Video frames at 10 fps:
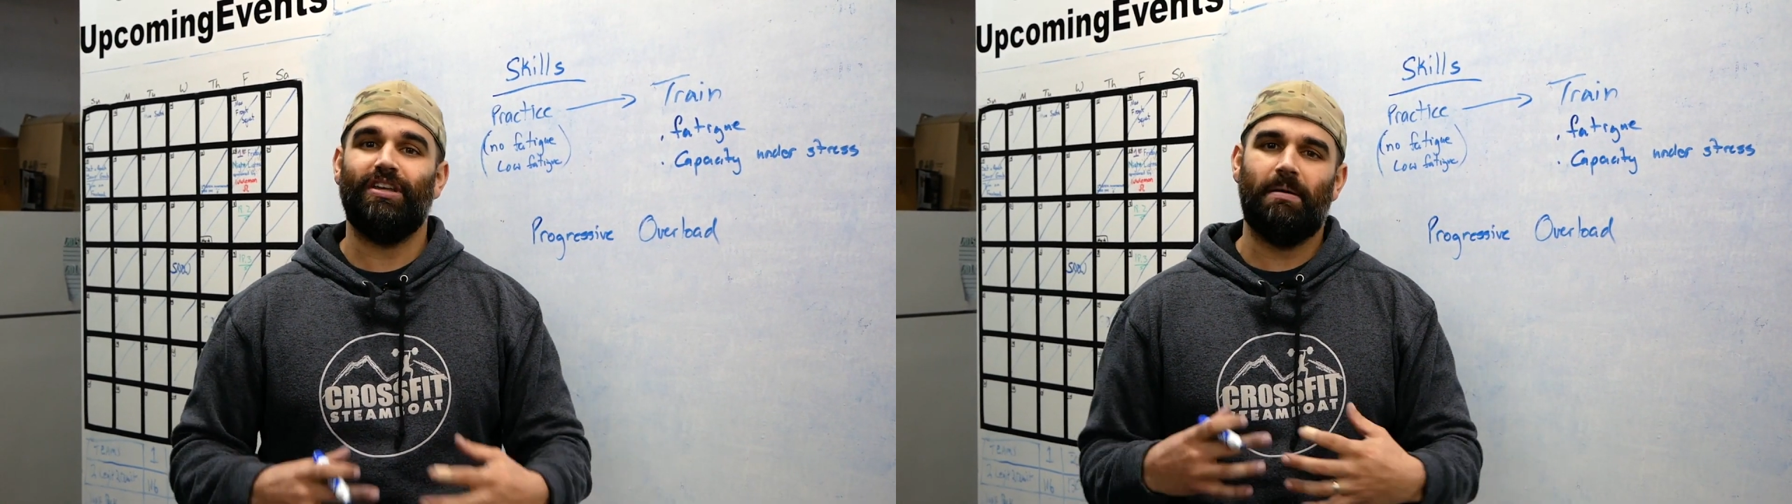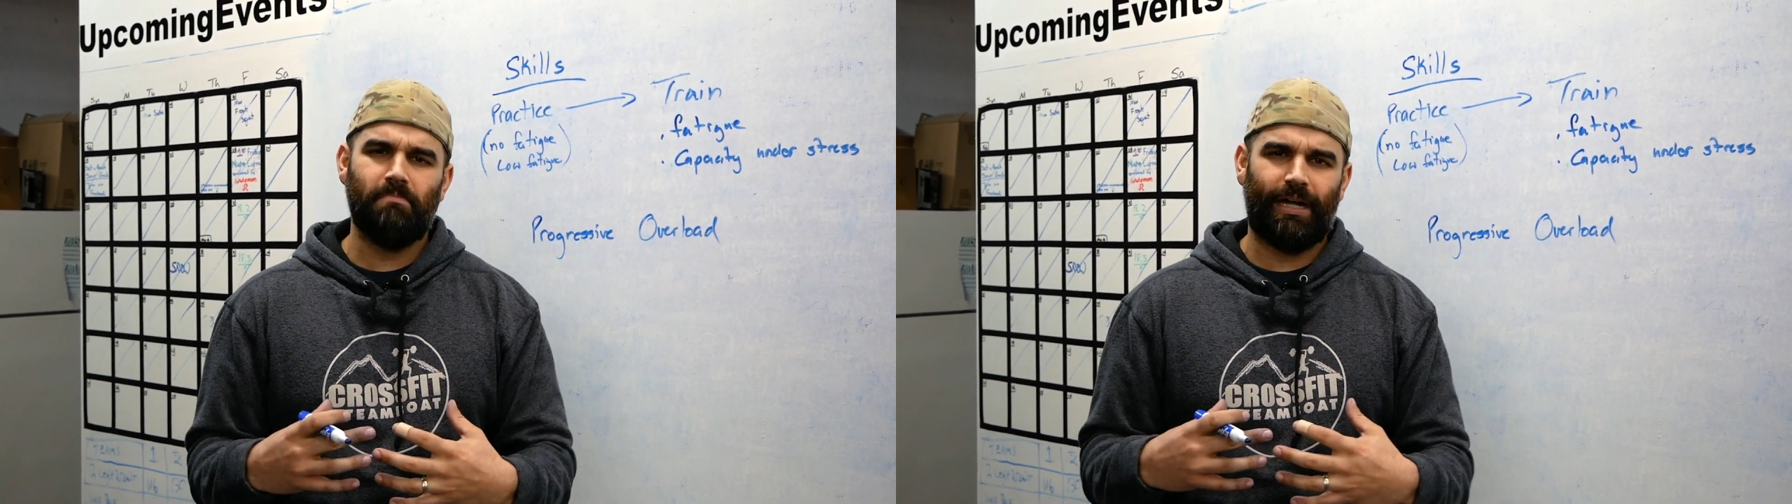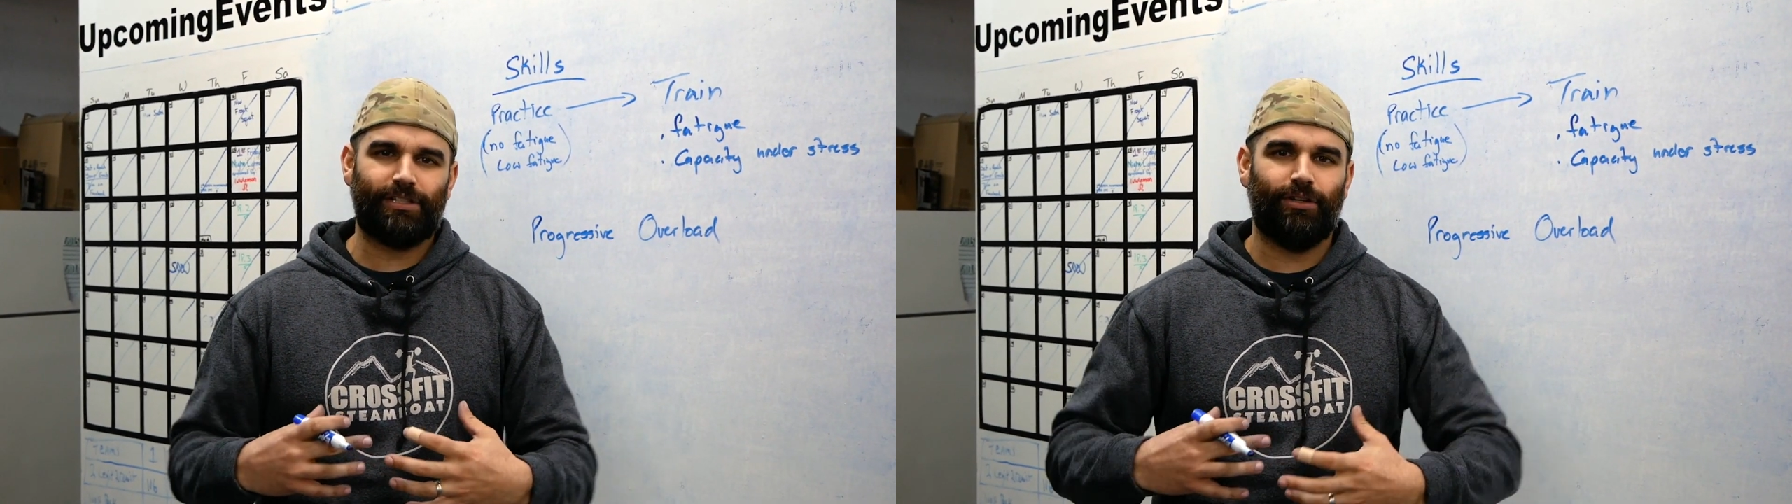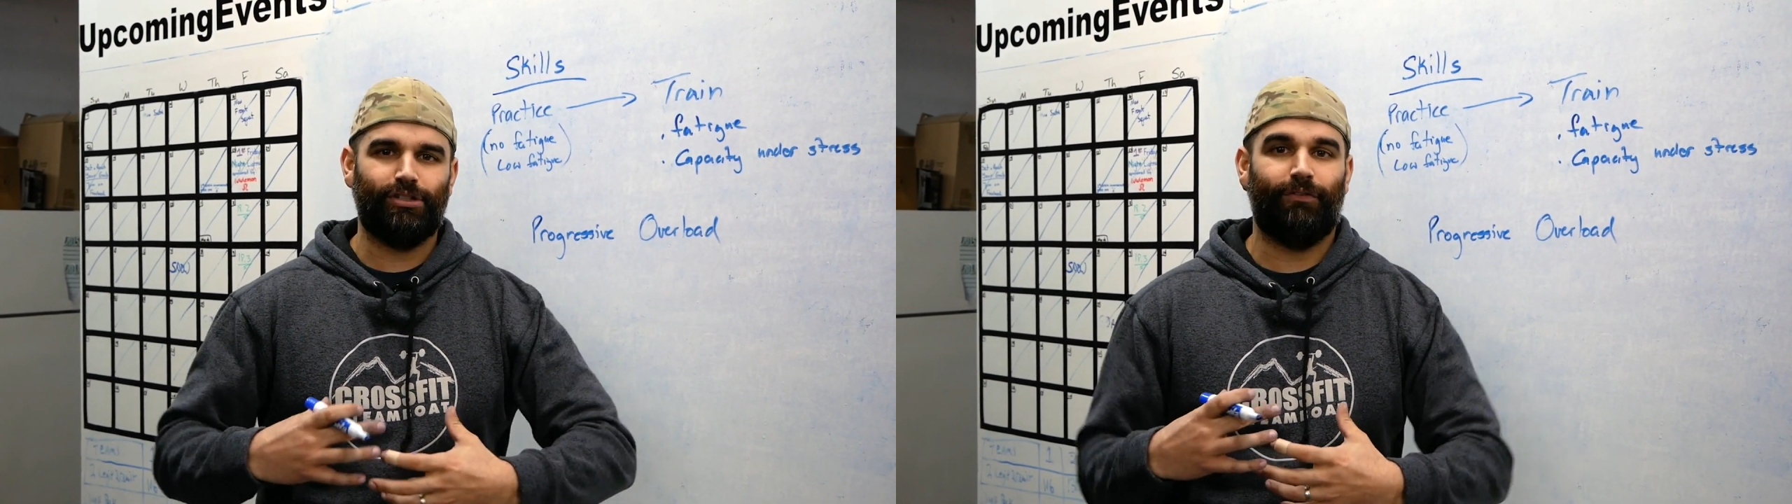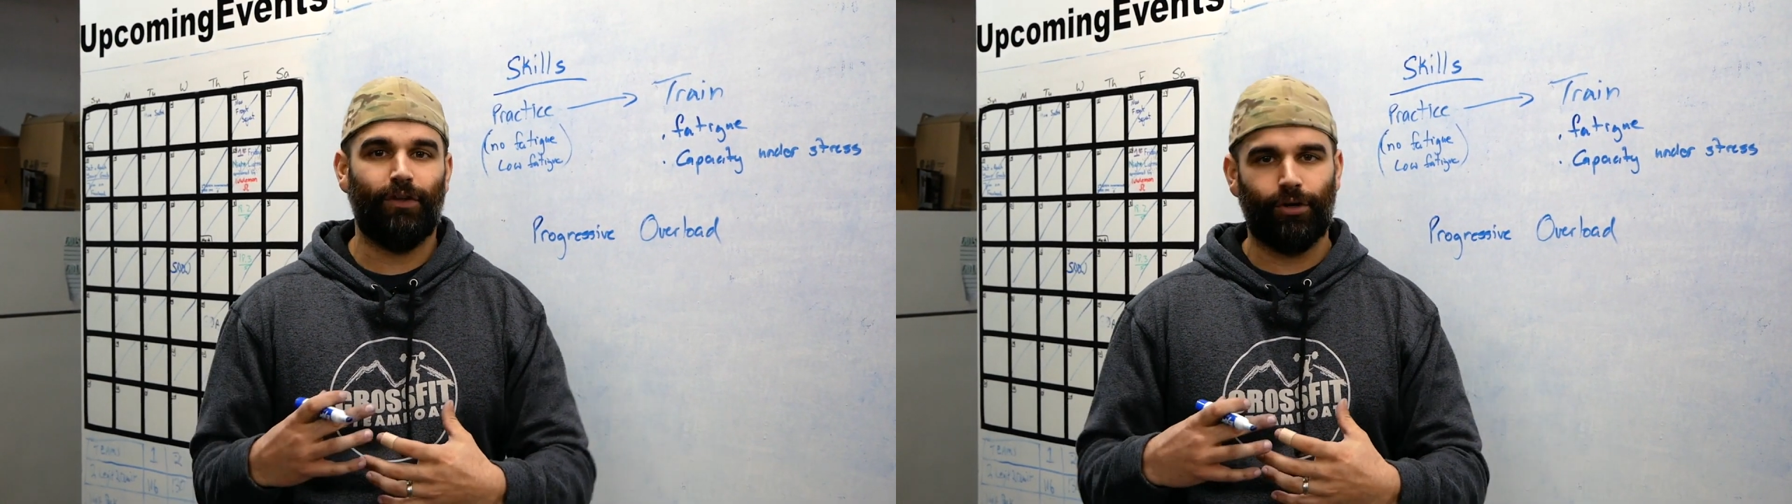you get
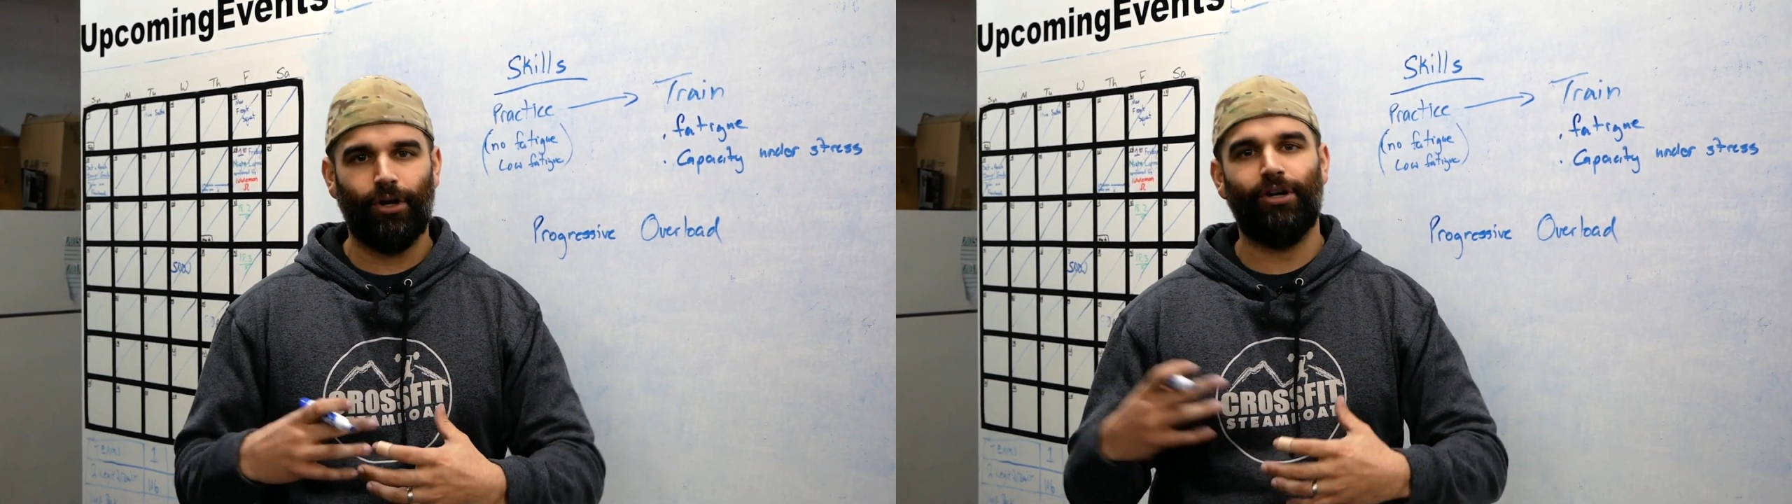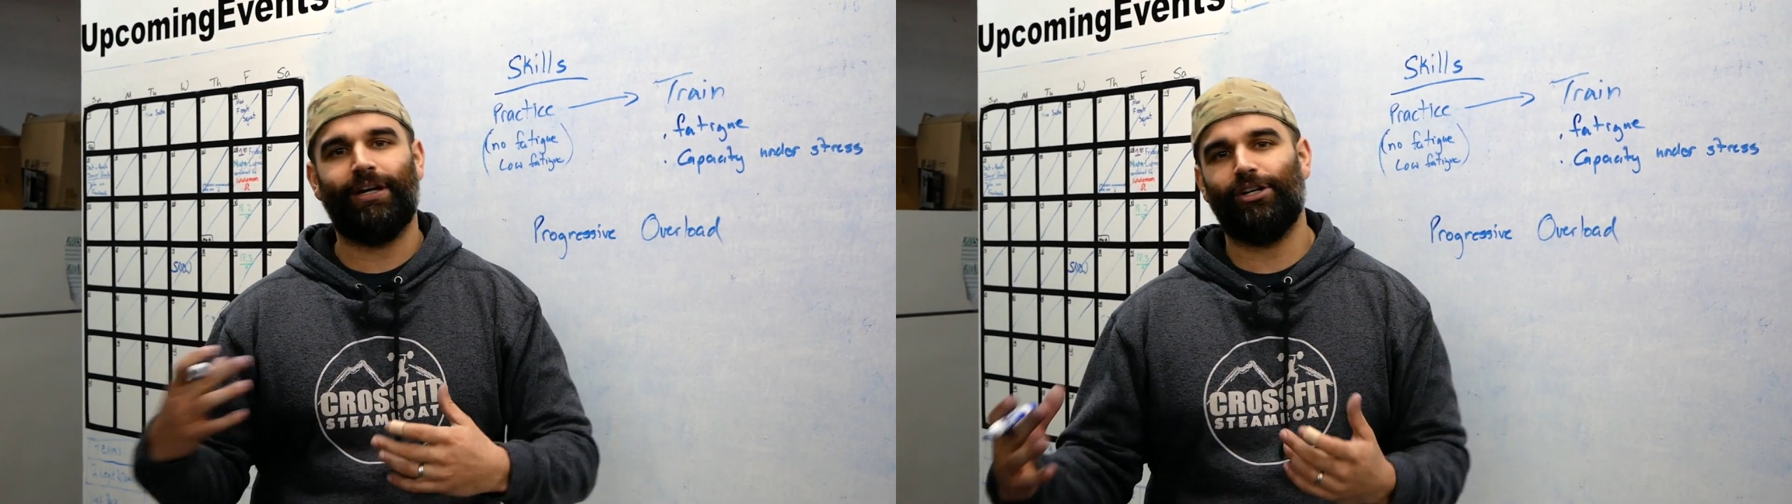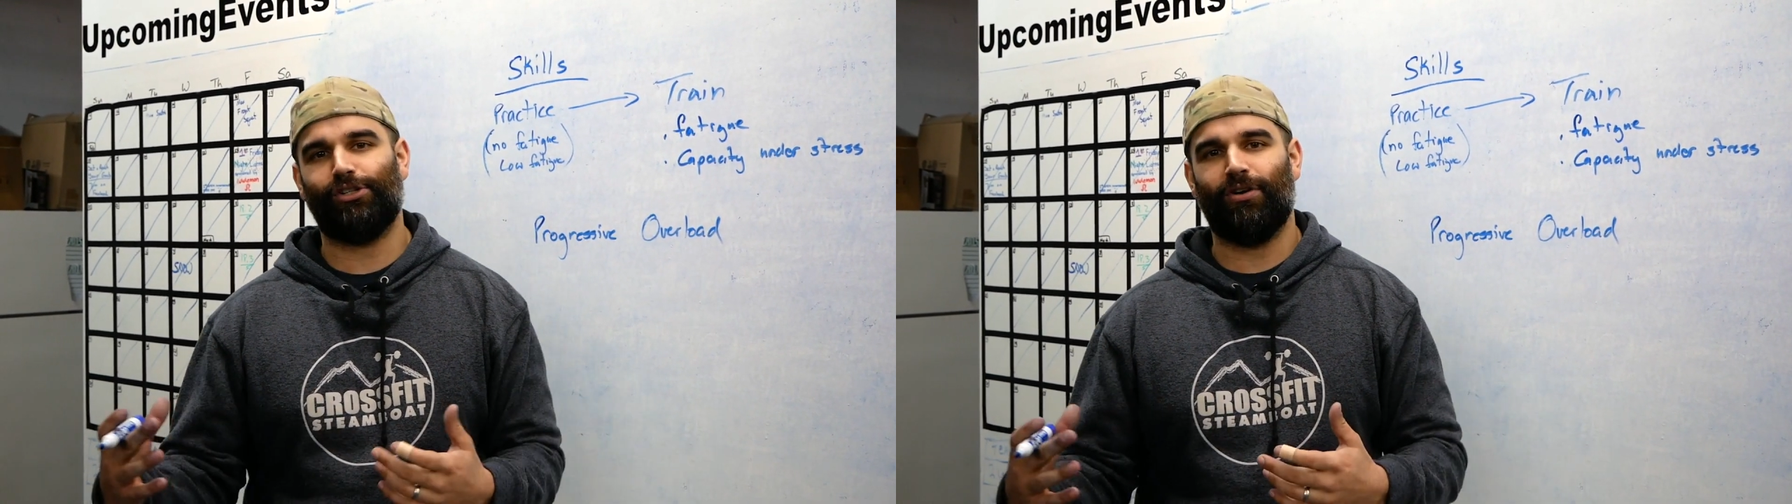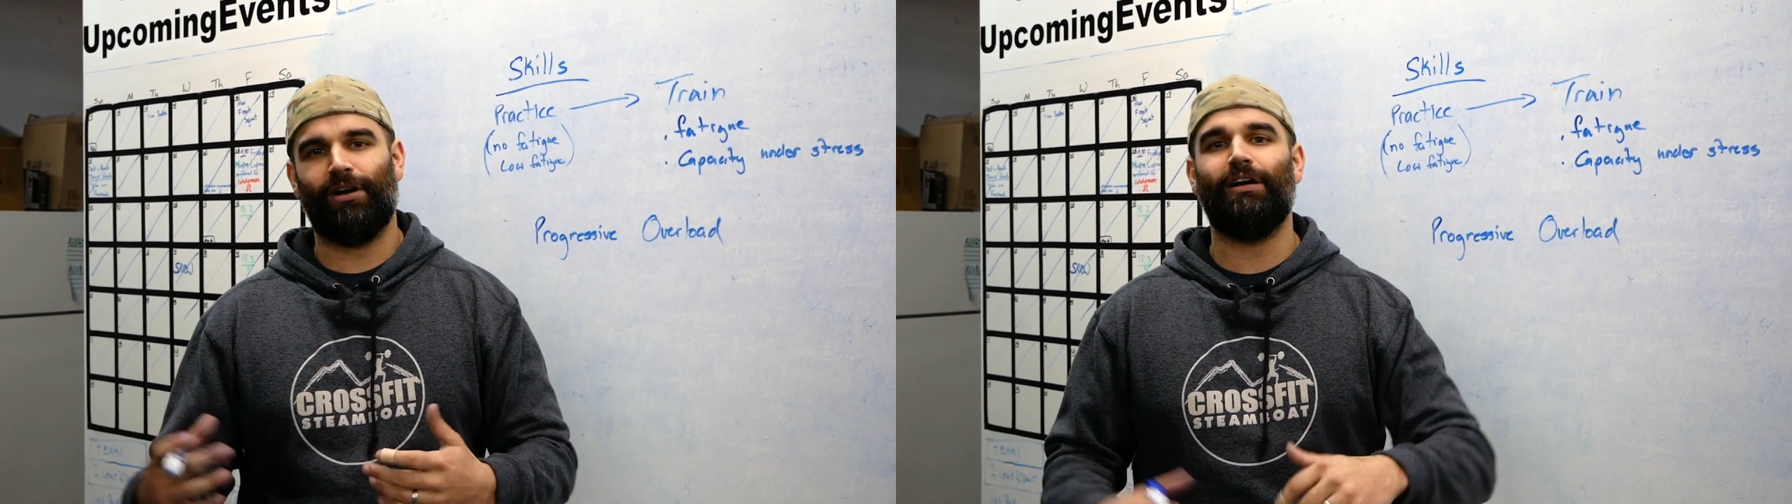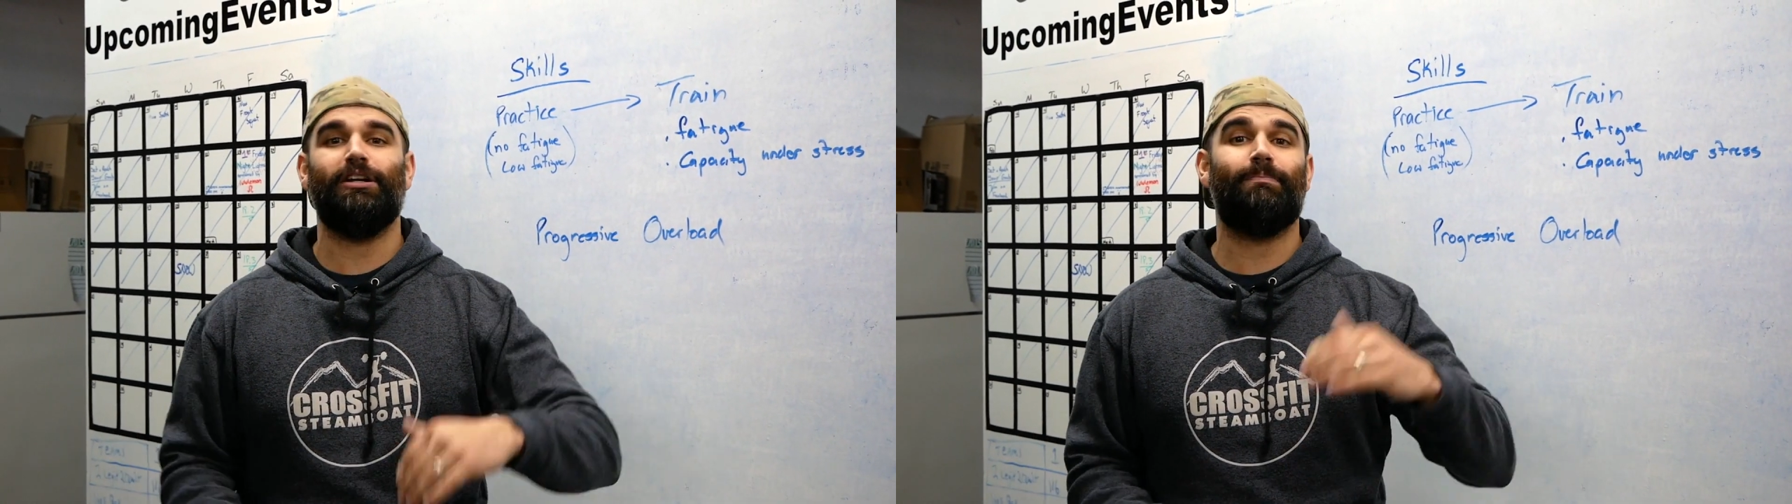muscles, you feel good, you're getting
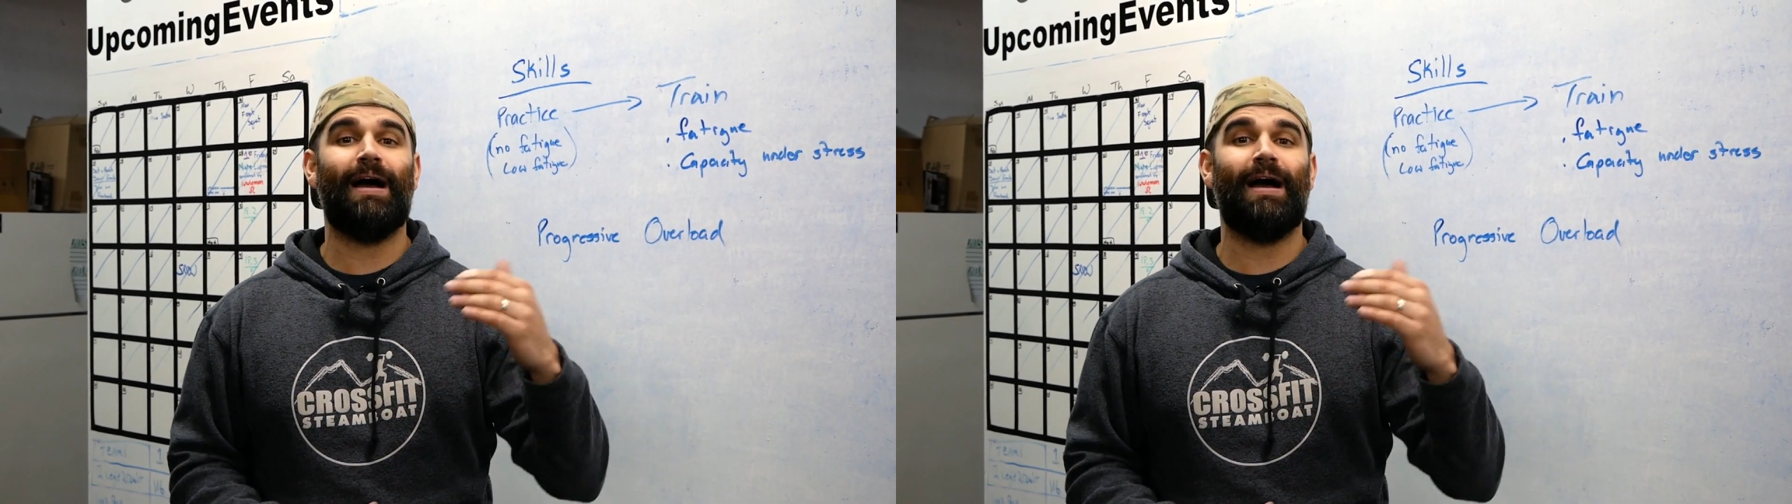stronger, your